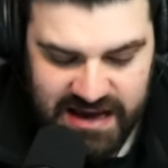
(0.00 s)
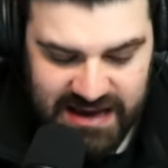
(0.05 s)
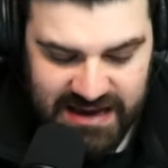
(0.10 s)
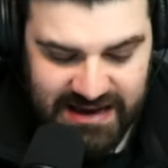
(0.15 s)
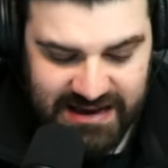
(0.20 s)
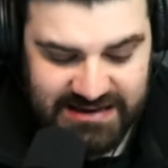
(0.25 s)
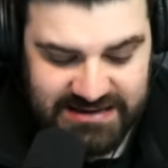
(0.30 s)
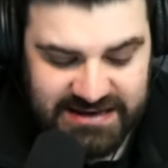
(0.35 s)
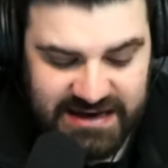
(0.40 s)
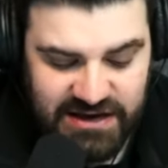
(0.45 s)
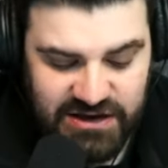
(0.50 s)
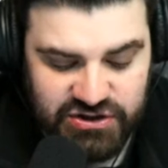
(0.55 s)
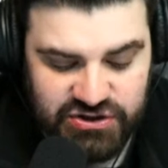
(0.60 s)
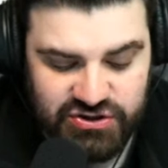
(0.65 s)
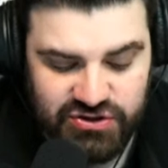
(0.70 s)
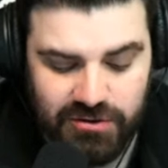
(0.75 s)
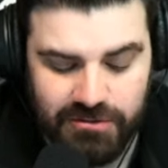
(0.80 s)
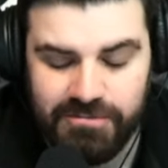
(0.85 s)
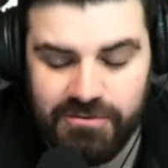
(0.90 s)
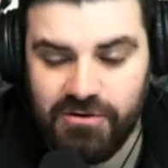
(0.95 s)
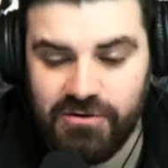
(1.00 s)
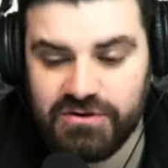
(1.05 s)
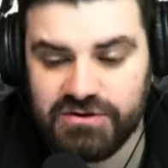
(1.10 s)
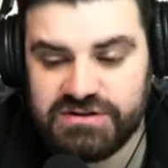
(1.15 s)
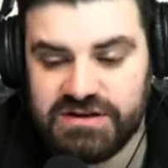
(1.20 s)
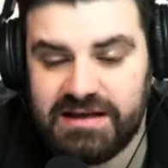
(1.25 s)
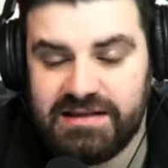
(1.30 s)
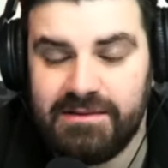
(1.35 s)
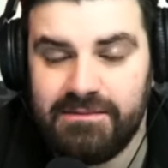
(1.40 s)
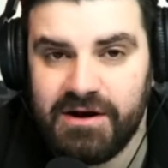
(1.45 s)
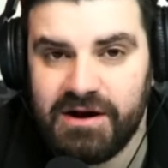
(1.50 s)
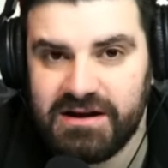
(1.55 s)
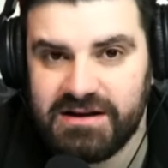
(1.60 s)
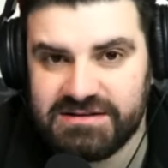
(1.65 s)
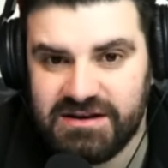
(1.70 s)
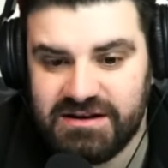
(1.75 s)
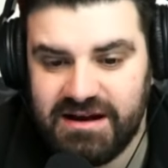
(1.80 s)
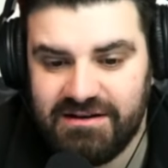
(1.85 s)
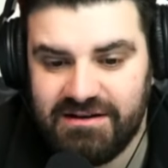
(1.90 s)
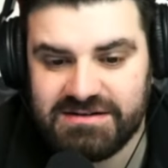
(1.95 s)
Going to take a short pause and then we're going to
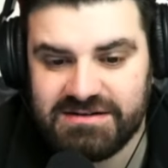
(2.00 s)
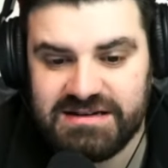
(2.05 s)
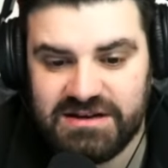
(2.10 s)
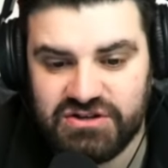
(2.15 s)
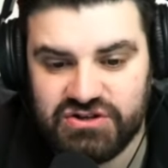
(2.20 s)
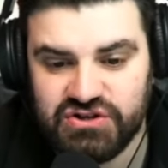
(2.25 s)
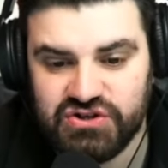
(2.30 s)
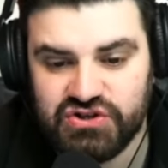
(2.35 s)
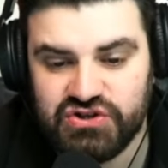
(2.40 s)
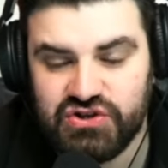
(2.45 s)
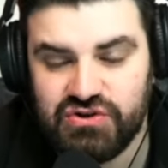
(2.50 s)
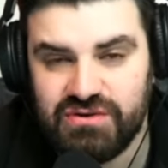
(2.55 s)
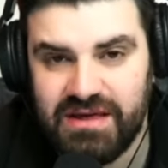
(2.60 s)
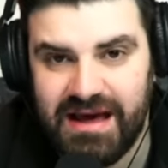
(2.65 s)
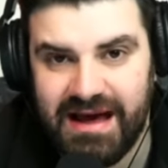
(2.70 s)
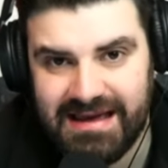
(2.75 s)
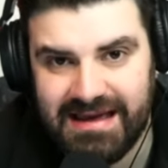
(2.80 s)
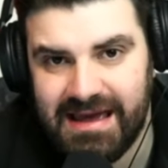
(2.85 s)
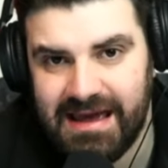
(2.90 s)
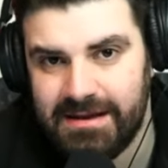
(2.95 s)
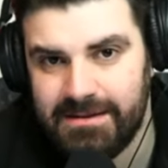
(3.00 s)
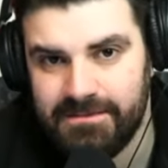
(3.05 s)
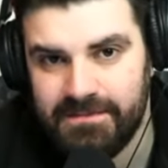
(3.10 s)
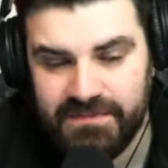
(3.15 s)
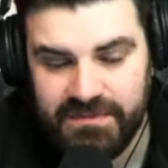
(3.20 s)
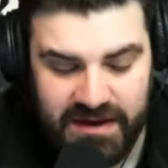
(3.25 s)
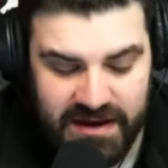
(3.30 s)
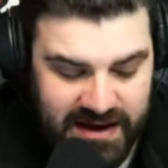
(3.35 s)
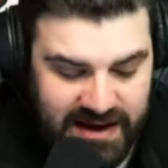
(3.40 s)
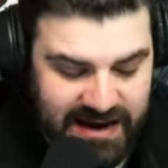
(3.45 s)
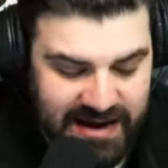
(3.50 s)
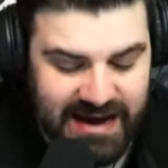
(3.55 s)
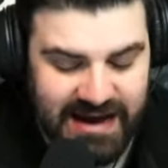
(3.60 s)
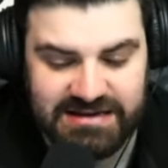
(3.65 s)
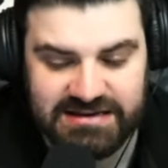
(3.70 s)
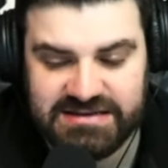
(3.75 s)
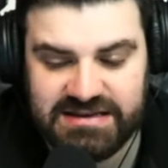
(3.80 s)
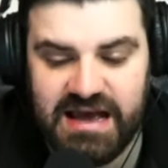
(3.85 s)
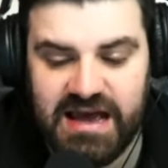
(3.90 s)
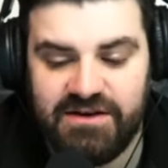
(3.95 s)
turn our attention to that game
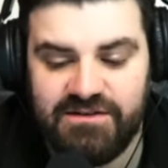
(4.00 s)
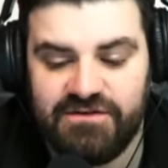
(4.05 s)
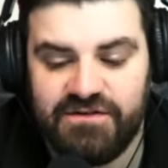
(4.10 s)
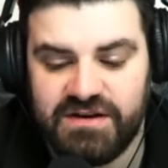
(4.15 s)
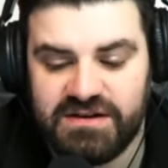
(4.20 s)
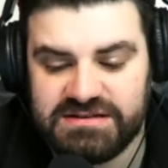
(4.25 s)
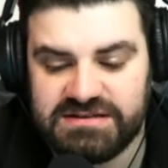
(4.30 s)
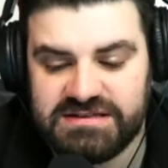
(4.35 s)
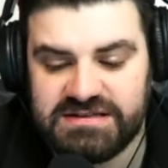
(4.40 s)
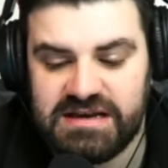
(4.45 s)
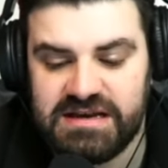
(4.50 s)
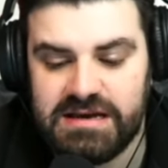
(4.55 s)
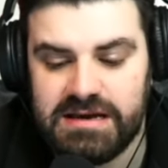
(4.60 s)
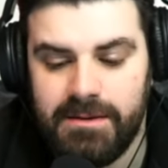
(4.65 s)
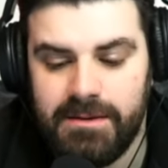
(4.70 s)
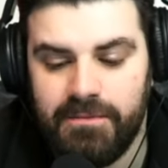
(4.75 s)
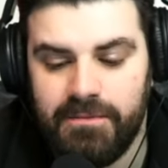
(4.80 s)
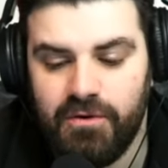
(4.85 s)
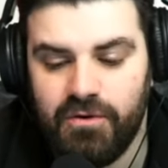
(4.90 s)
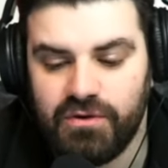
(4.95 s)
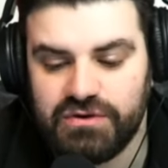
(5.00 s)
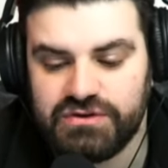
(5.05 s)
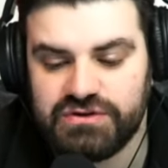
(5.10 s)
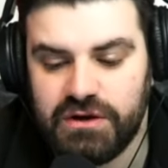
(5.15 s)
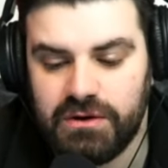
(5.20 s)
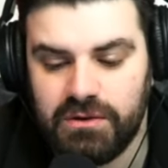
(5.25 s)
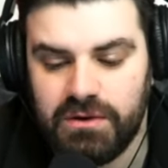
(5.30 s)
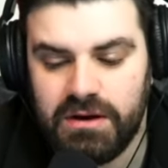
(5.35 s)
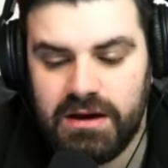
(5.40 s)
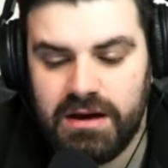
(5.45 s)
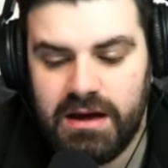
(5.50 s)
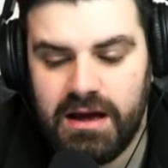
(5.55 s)
against FC Porto.